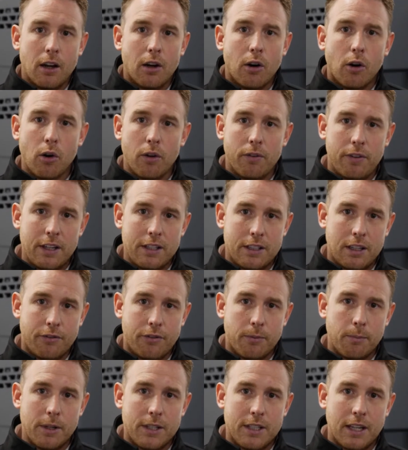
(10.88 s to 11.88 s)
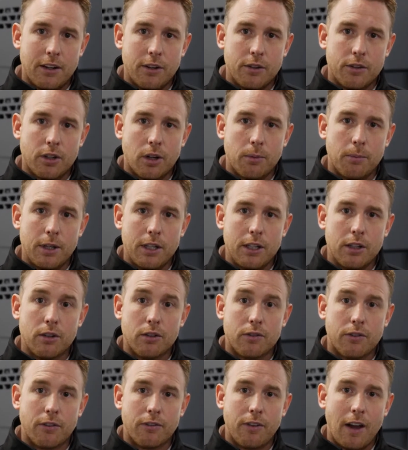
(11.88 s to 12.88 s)
All of these different materials can be
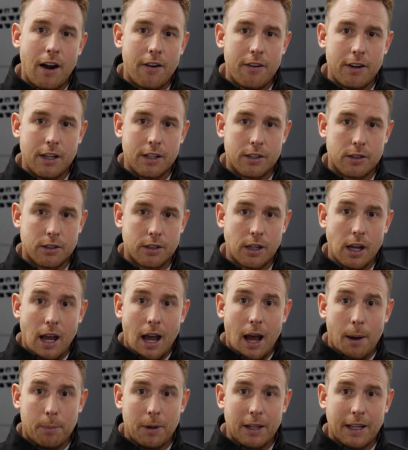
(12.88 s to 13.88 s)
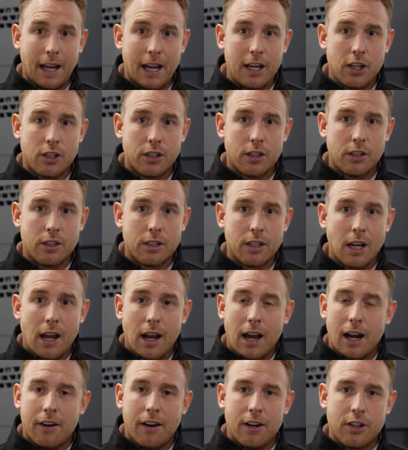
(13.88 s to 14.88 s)
used for various applications,
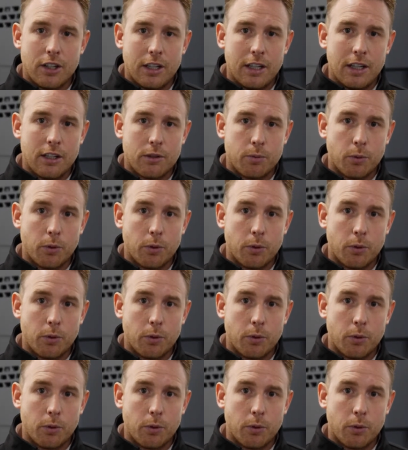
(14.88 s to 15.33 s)
and our engineers